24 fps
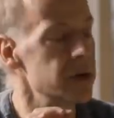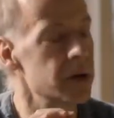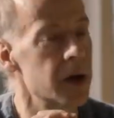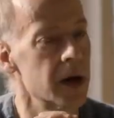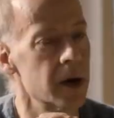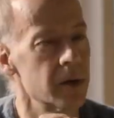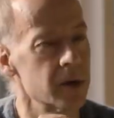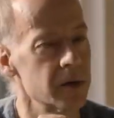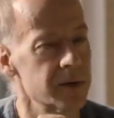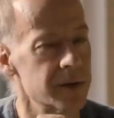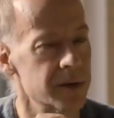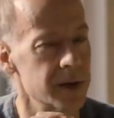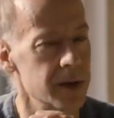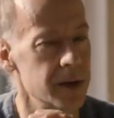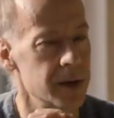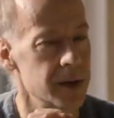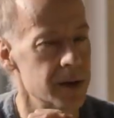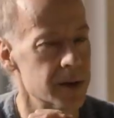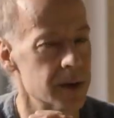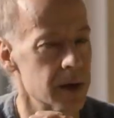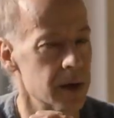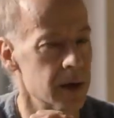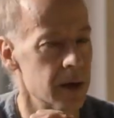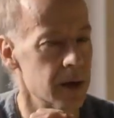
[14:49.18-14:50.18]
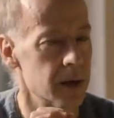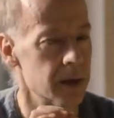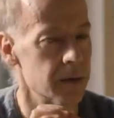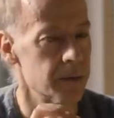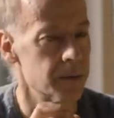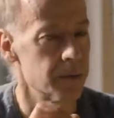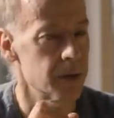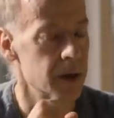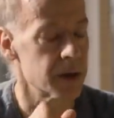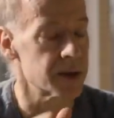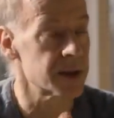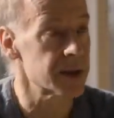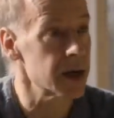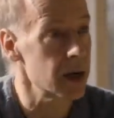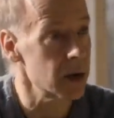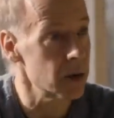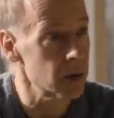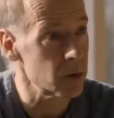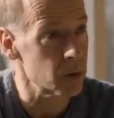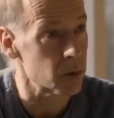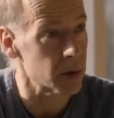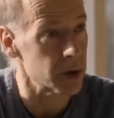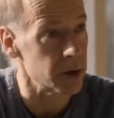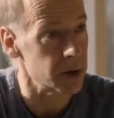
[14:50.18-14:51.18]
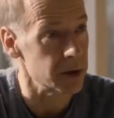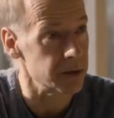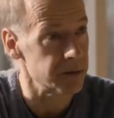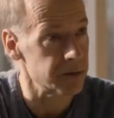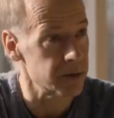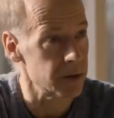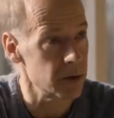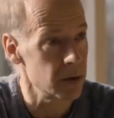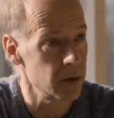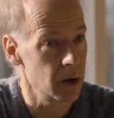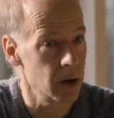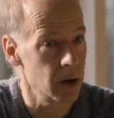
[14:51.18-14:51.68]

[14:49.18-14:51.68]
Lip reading: you counterphase a sound wave,